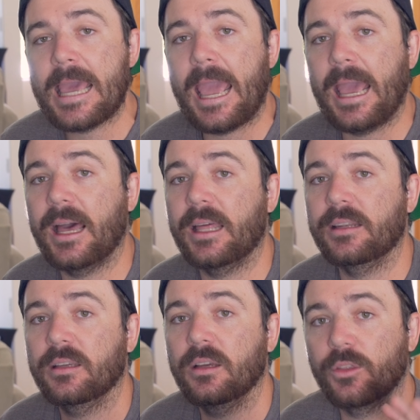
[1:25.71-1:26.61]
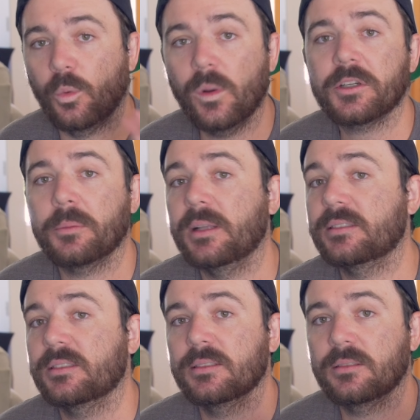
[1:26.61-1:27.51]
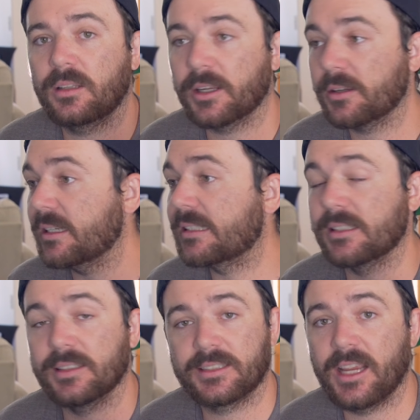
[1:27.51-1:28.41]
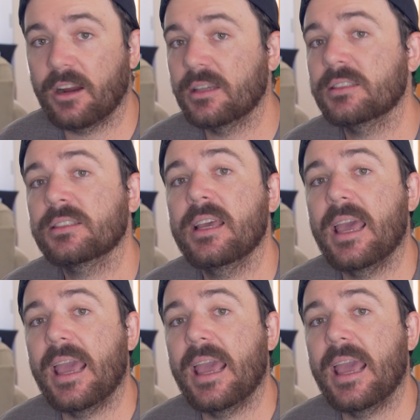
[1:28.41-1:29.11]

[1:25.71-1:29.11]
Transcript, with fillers: And the winter months, clearly it's in the Sierras